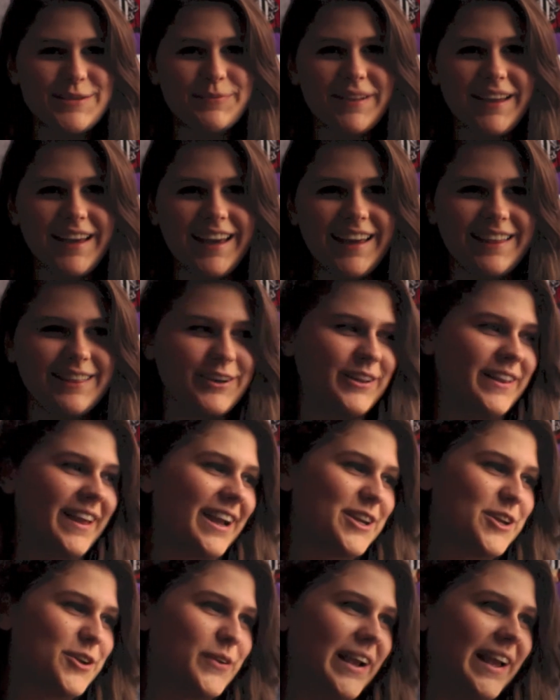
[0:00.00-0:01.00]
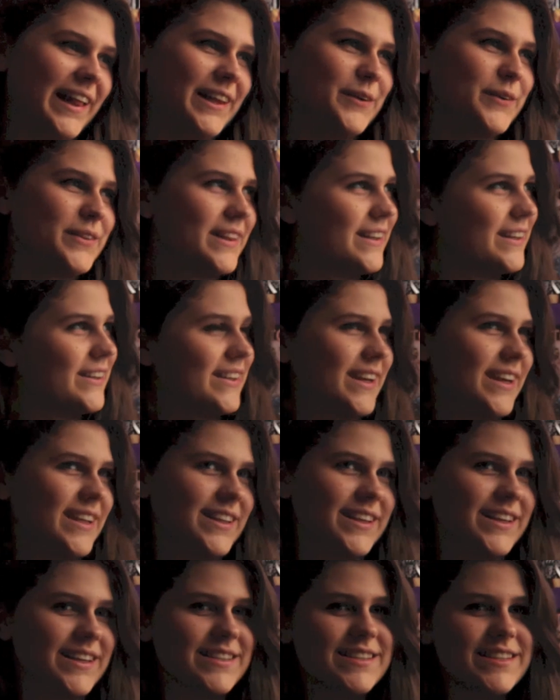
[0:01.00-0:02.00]
plate and their like trailer with the little
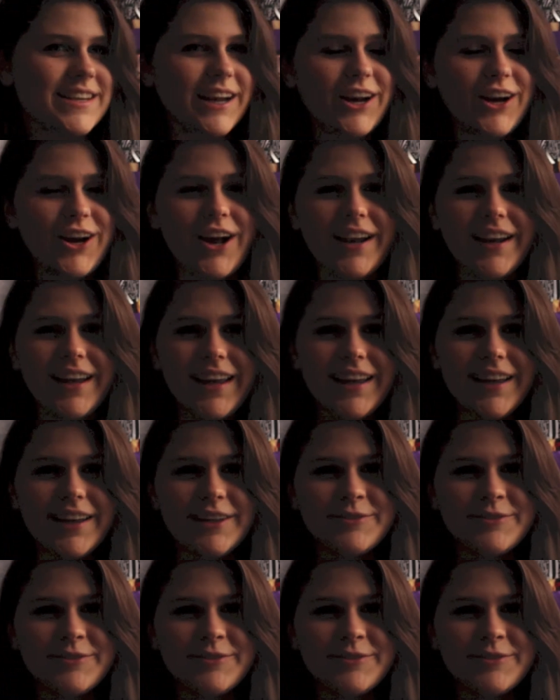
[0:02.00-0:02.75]
King Kid sticker on it.